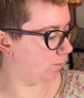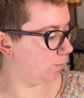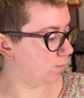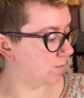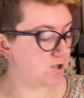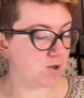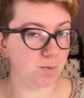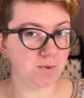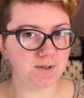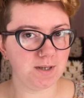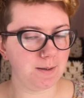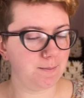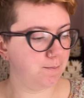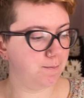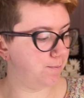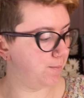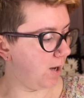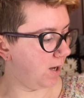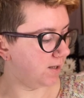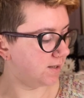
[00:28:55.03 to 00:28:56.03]
So we'll see.
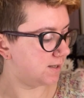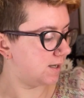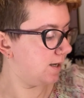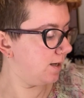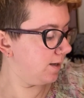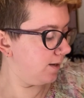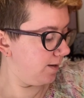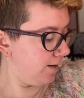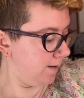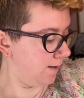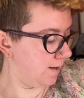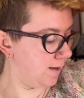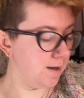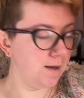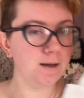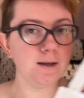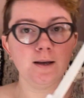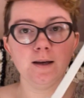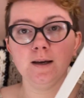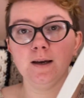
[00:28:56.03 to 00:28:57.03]
But
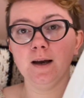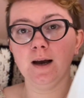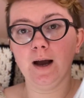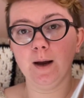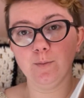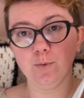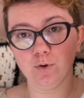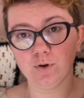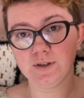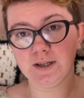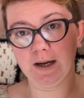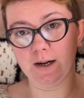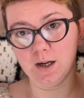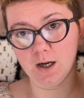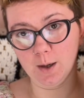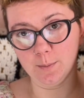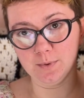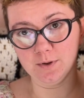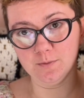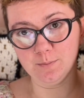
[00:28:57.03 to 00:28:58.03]
I brought down a
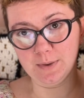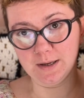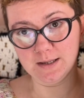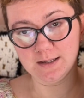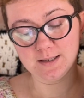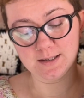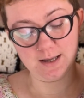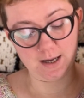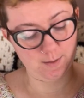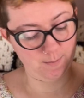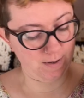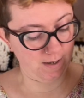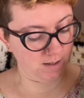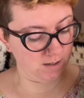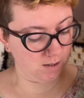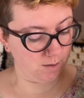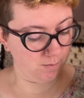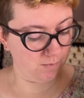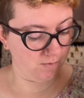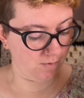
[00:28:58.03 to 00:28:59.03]
couple of bits that I picked
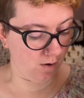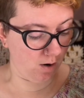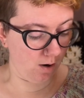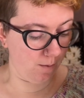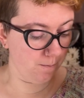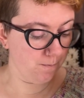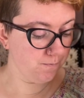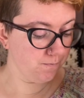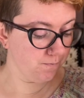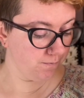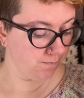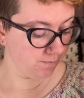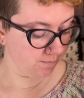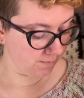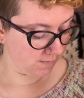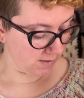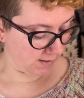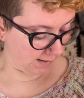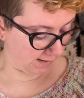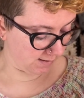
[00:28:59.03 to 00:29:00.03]
up from
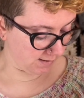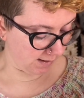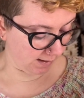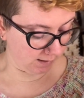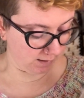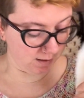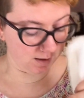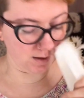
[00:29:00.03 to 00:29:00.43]
East Anglia